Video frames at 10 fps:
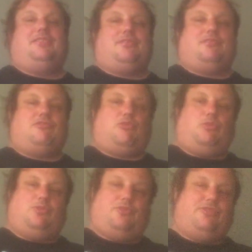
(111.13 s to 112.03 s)
your
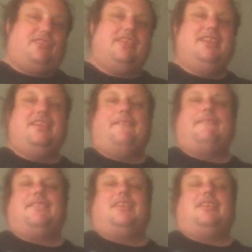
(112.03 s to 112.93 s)
controllers
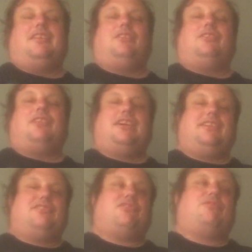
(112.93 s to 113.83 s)
a lot
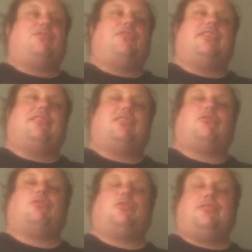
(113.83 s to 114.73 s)
less stressful. And since the
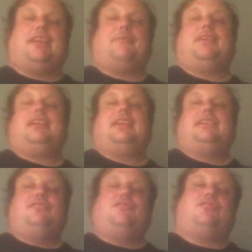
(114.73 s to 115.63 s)
controllers take a bit of
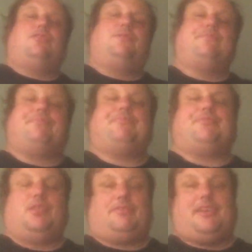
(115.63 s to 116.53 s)
getting used to
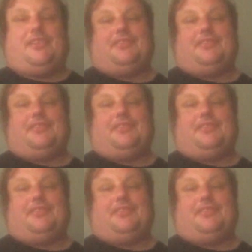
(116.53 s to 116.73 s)
in terms of how they're